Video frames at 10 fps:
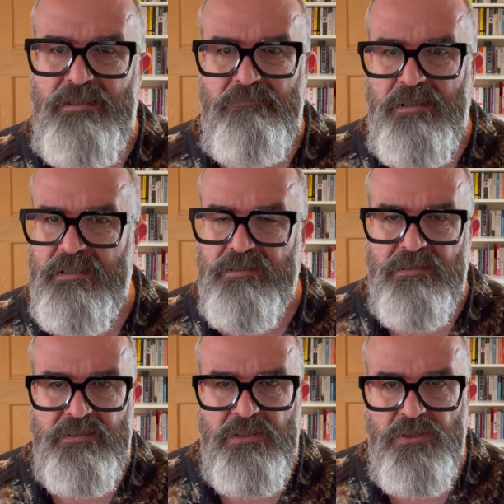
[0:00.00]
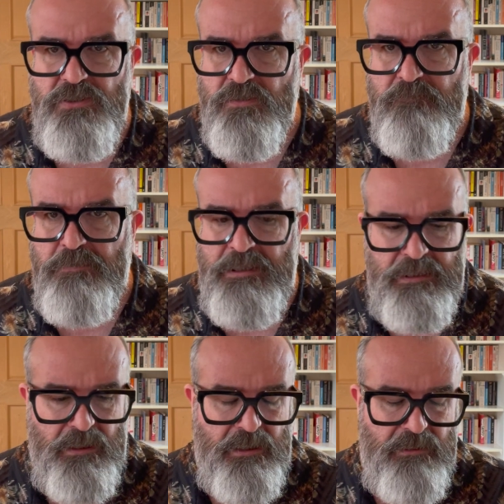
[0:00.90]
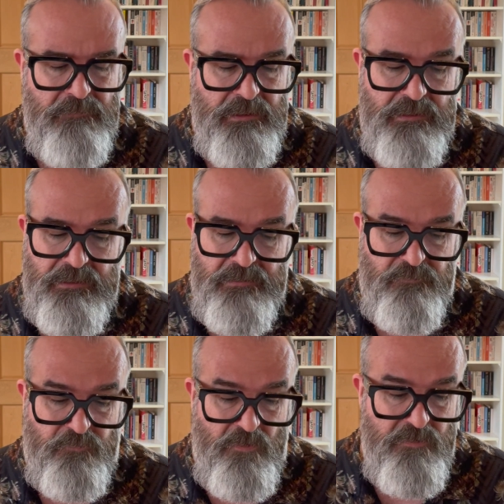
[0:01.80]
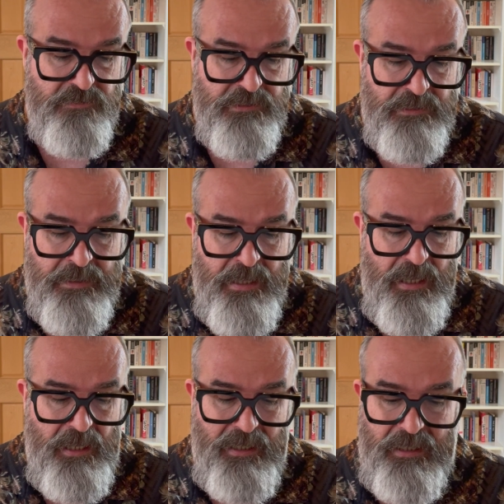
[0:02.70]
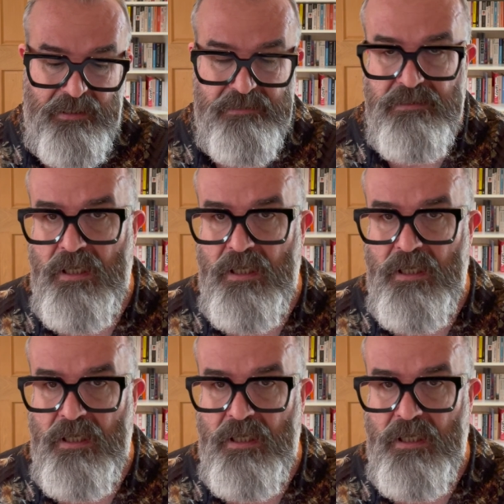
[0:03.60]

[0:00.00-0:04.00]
minutes as he should be in France, and